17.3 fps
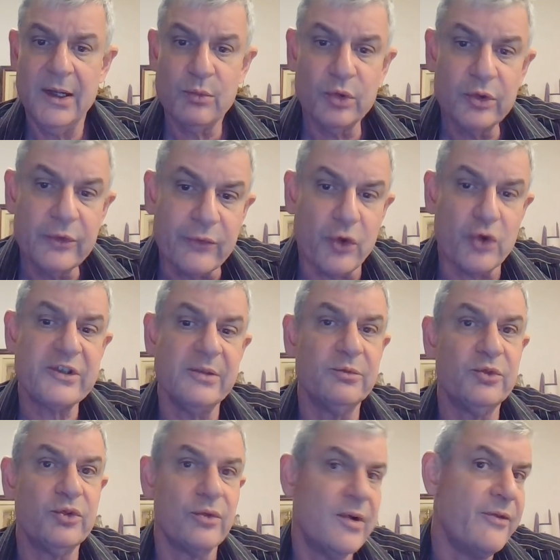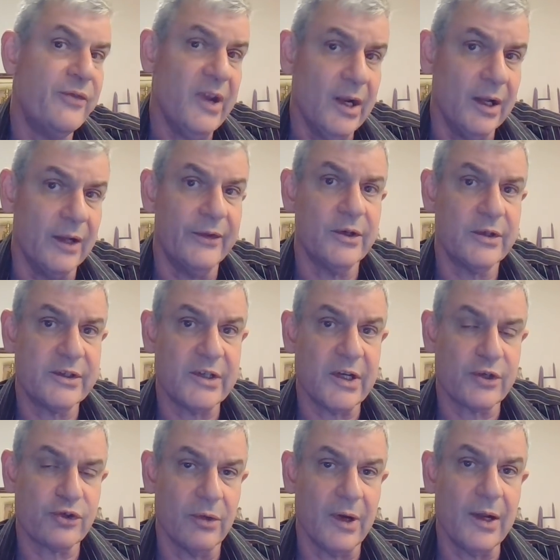would force them to reveal their
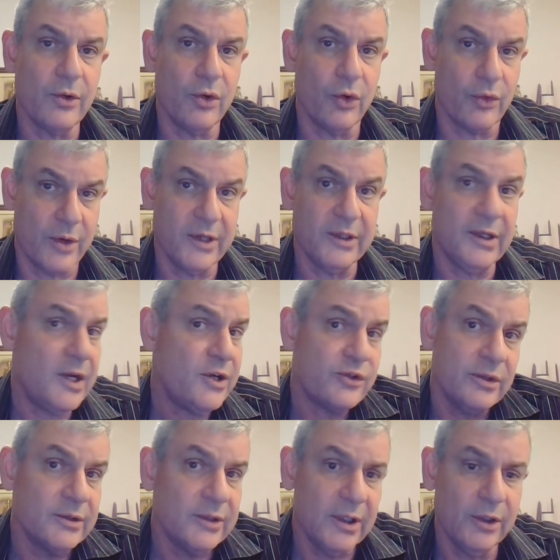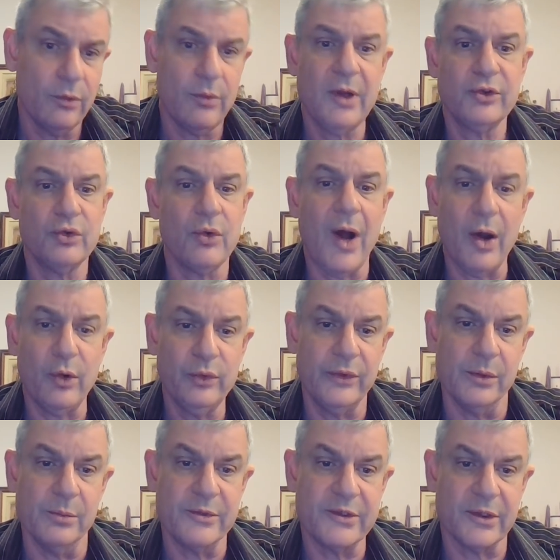sexual orientation. They don't want to
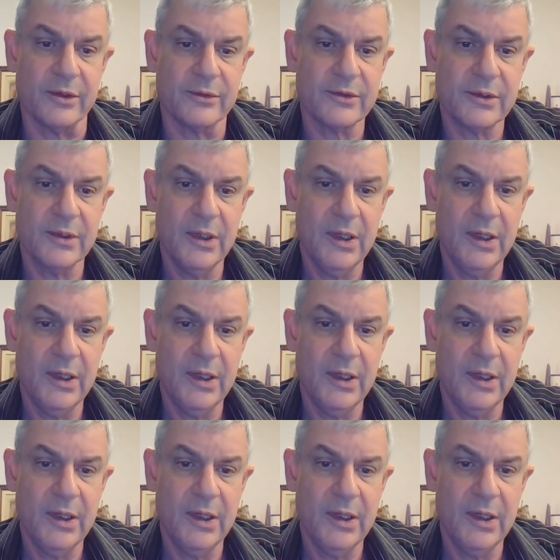out themselves.